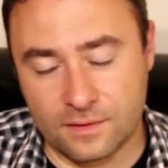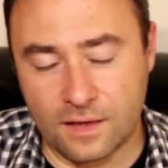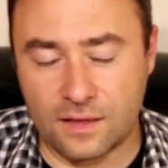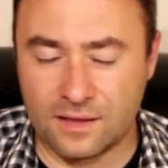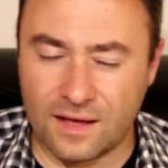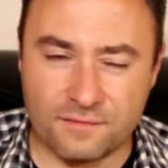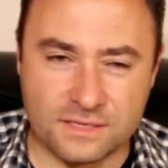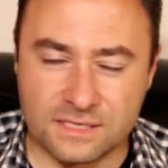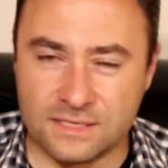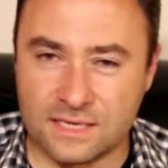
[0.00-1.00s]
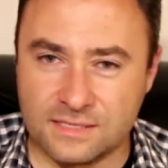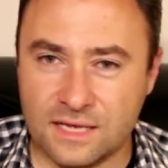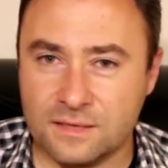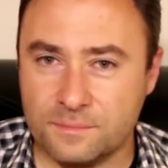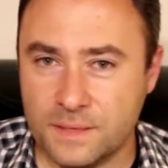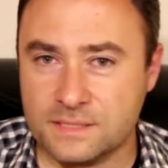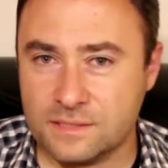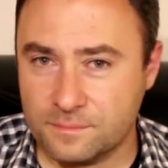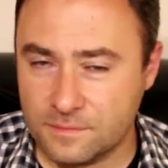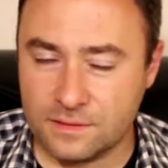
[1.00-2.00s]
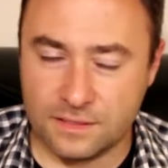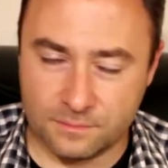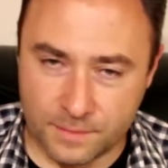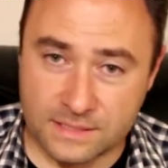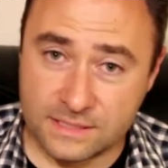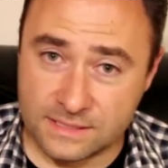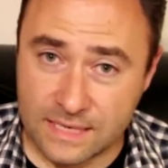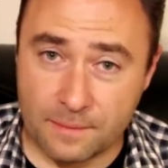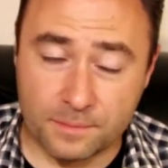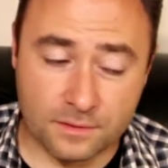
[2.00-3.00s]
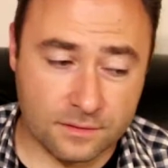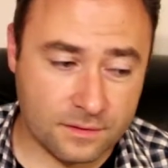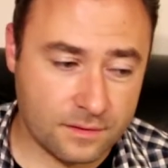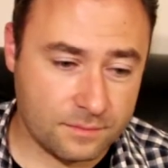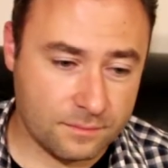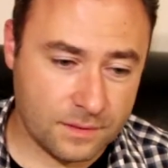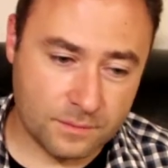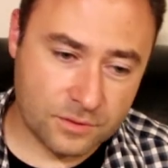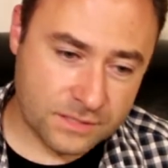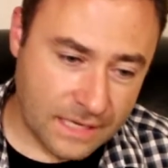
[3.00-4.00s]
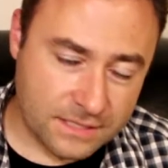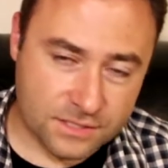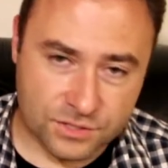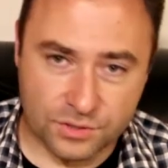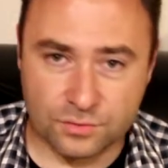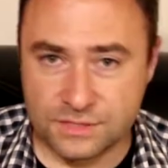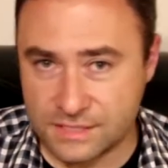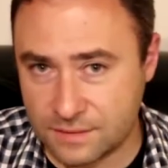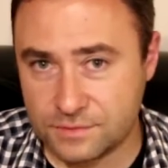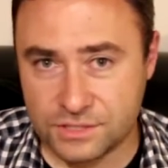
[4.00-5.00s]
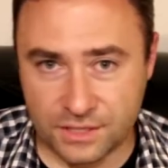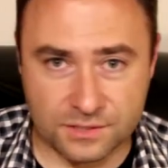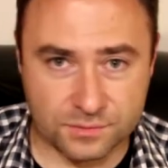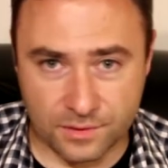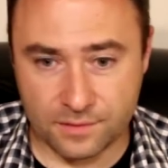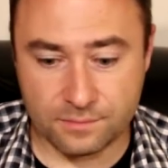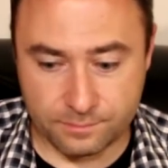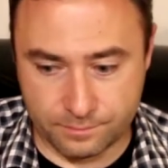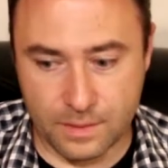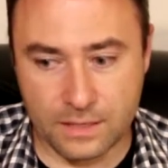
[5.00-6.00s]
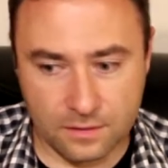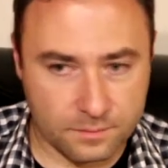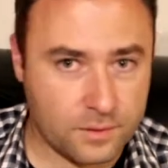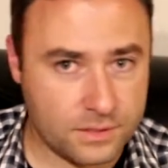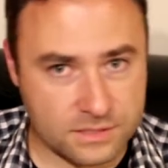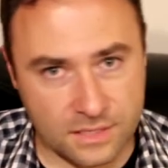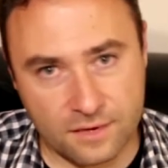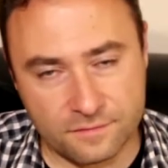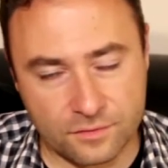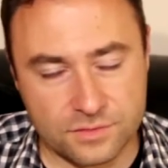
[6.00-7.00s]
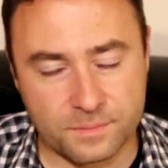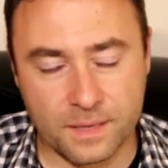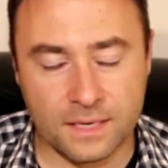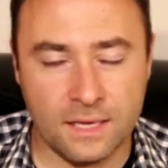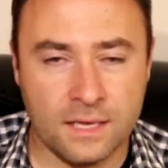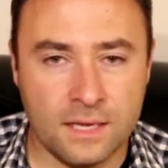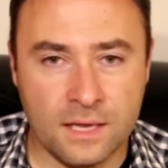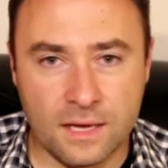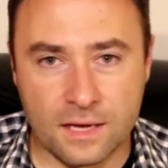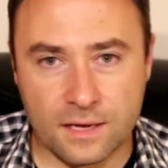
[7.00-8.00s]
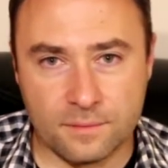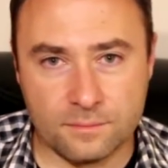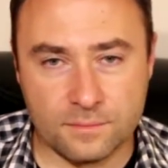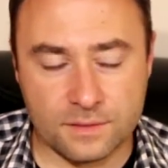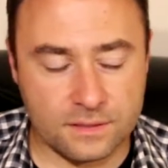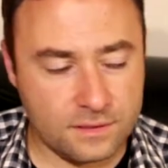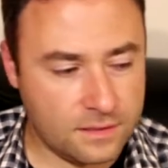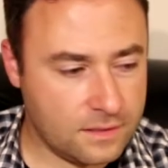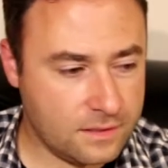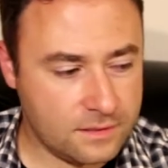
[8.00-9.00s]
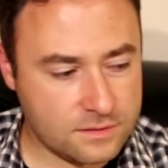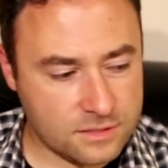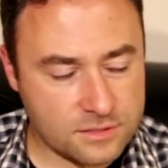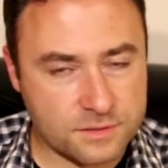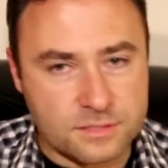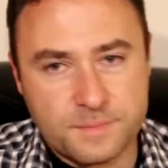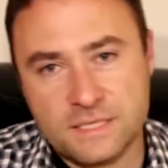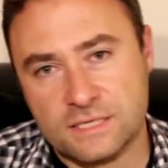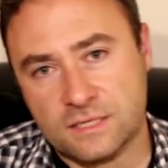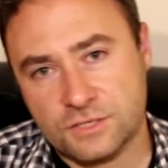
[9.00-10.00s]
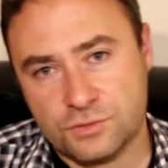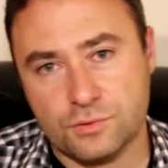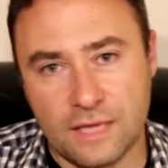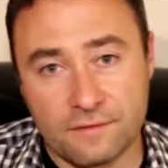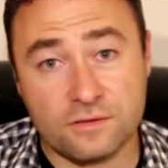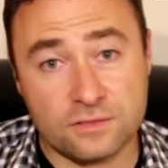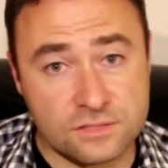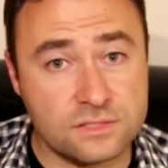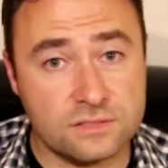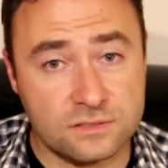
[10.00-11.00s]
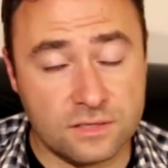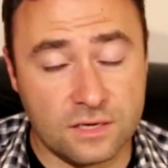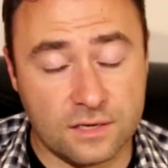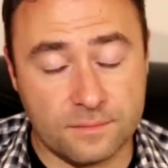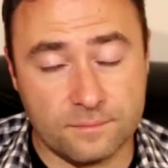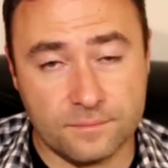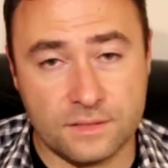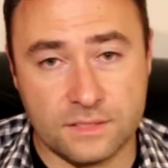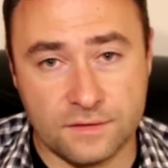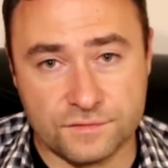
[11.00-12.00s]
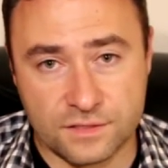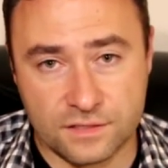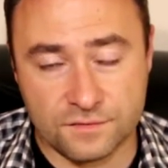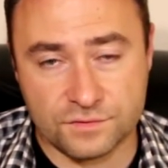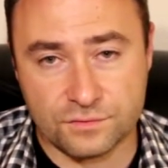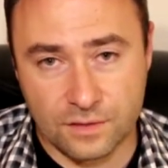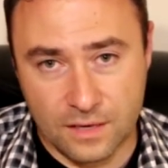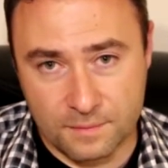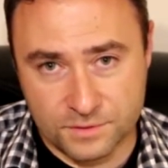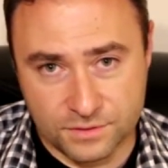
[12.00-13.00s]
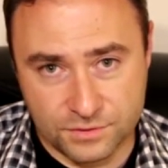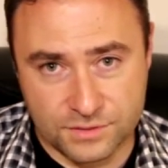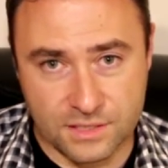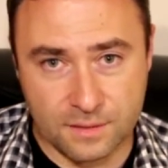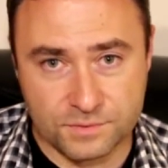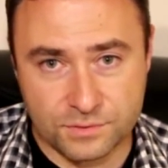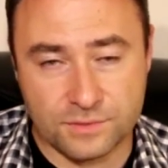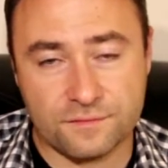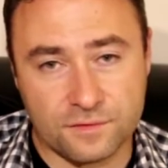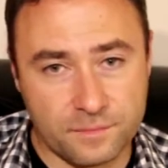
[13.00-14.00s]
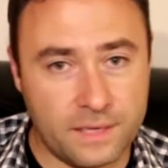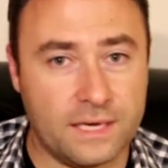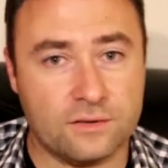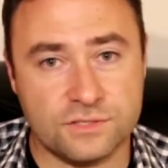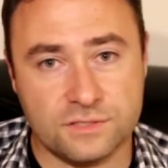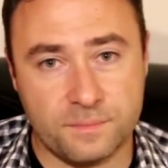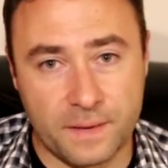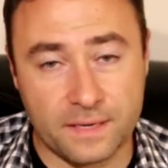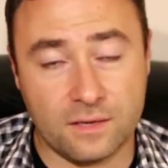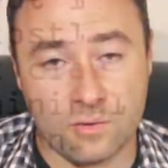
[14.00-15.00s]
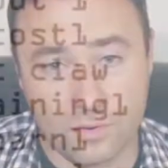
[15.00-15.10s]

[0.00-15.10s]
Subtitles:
obviously that's not the best example. In most cases, you don't see machines with My Little Ponies and iPhones, but um, there's basically two levels. It gives you an option to set up two different payouts depending